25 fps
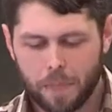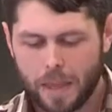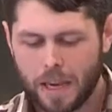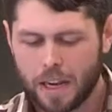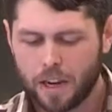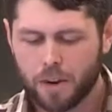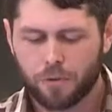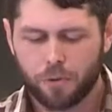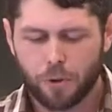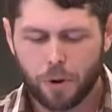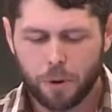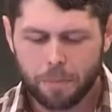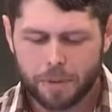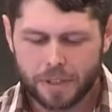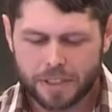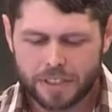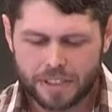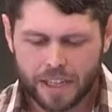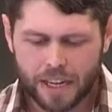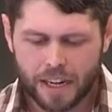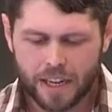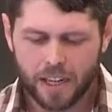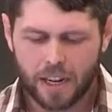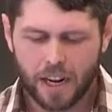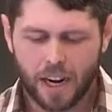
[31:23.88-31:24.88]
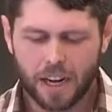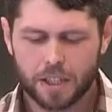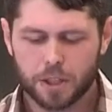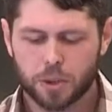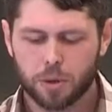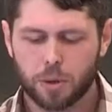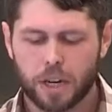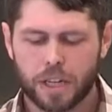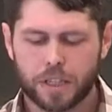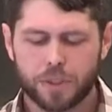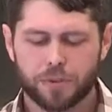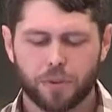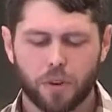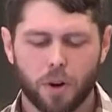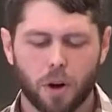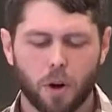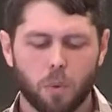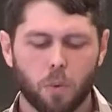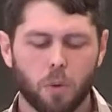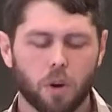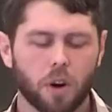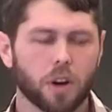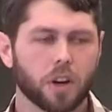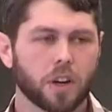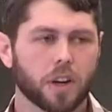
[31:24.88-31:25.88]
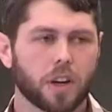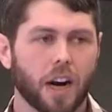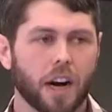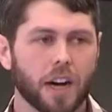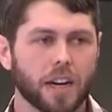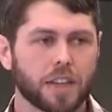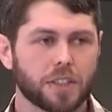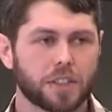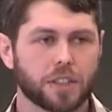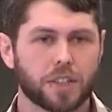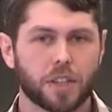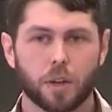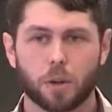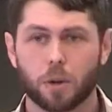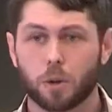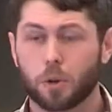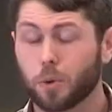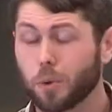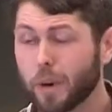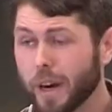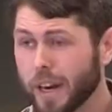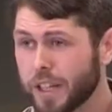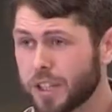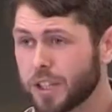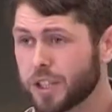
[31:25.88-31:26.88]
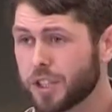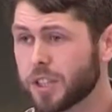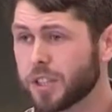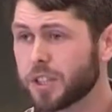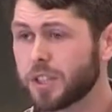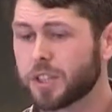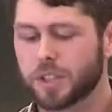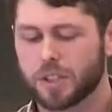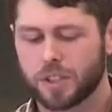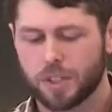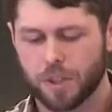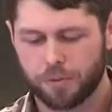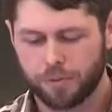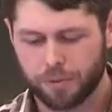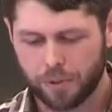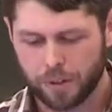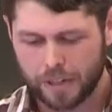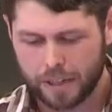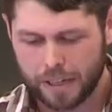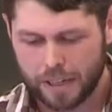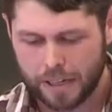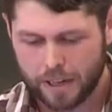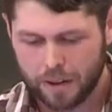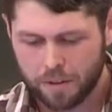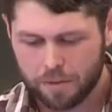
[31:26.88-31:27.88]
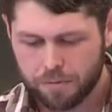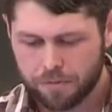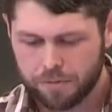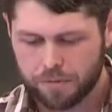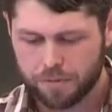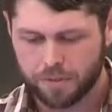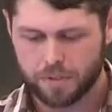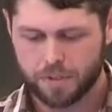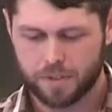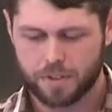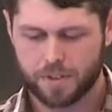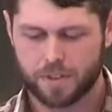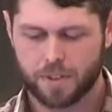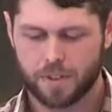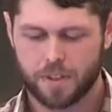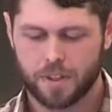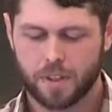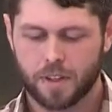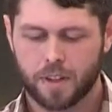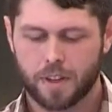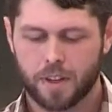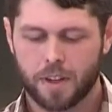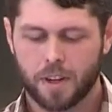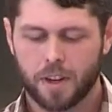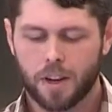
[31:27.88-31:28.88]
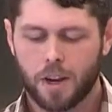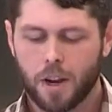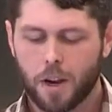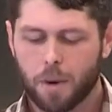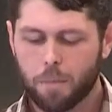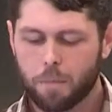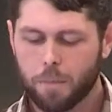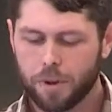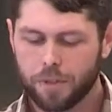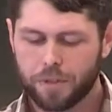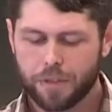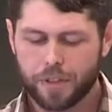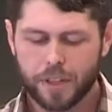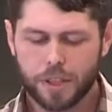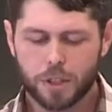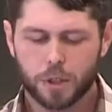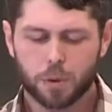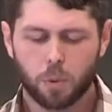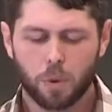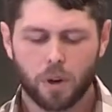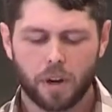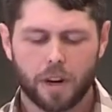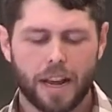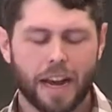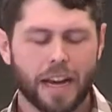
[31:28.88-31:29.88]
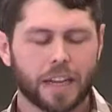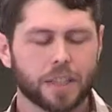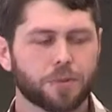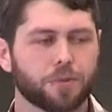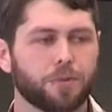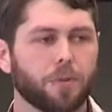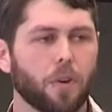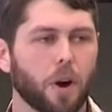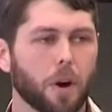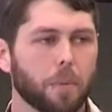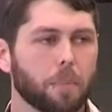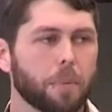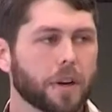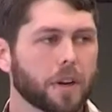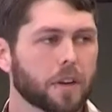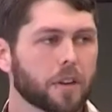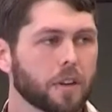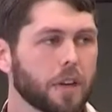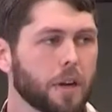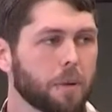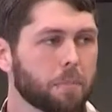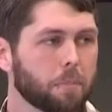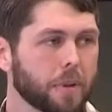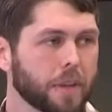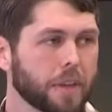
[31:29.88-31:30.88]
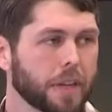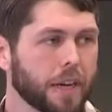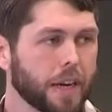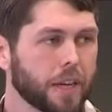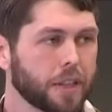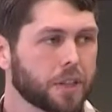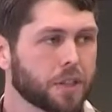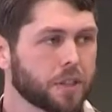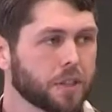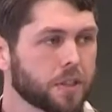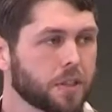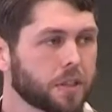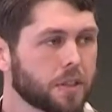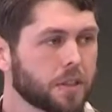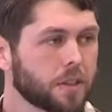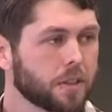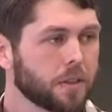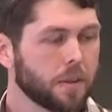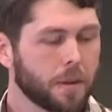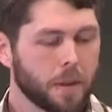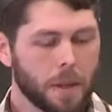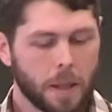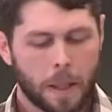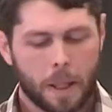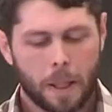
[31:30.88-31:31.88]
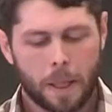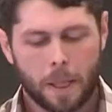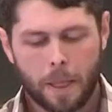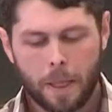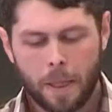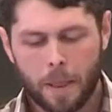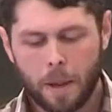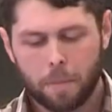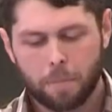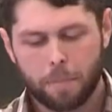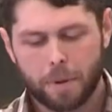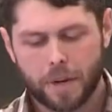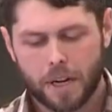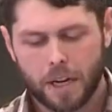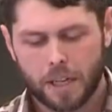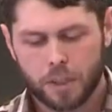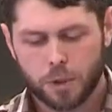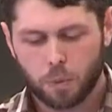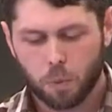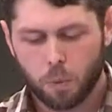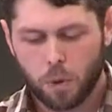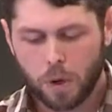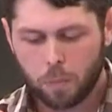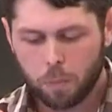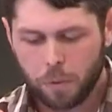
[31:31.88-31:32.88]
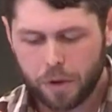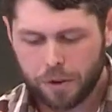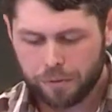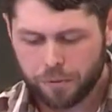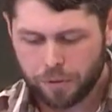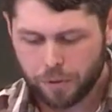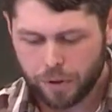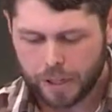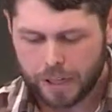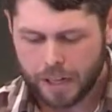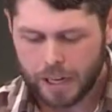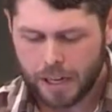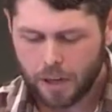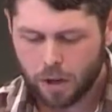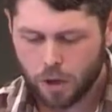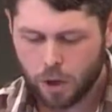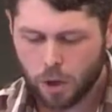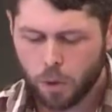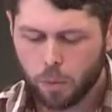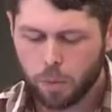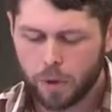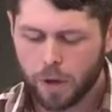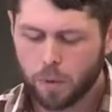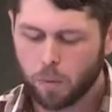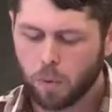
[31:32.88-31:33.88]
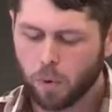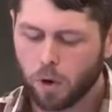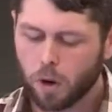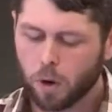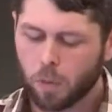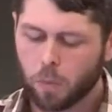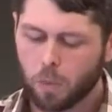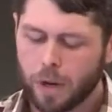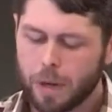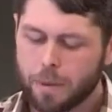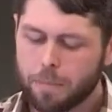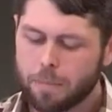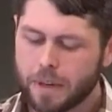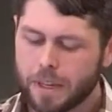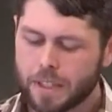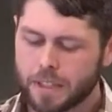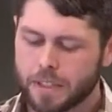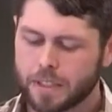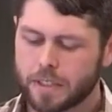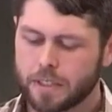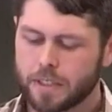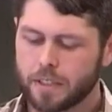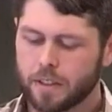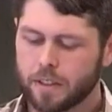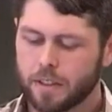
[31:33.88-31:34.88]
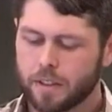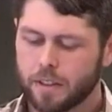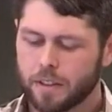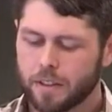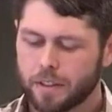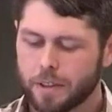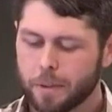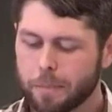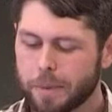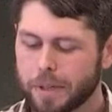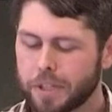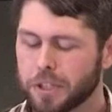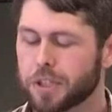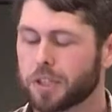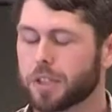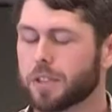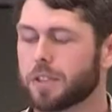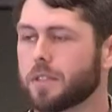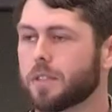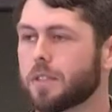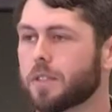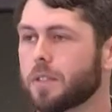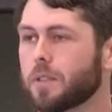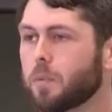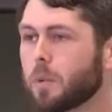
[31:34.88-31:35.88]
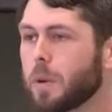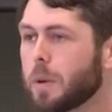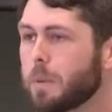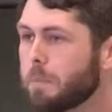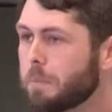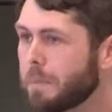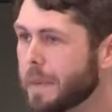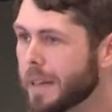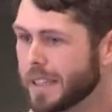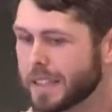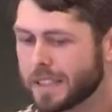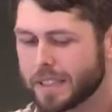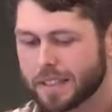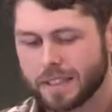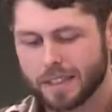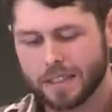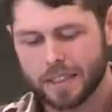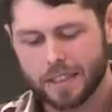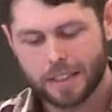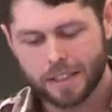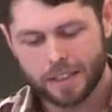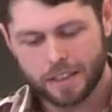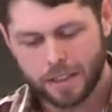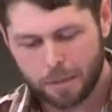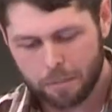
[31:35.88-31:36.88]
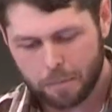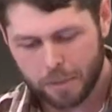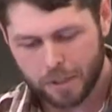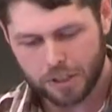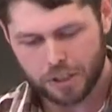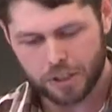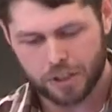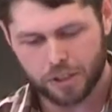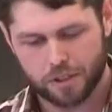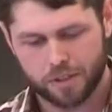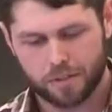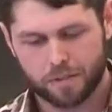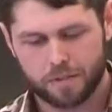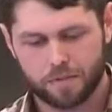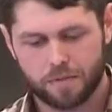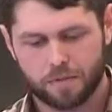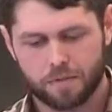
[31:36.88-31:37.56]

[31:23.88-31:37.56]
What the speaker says: And if we mistake God's grace for our work, God is still gracious to forgive. But this one has far bigger implications. Because when we forget who we were, we miss the mission. We miss the mission.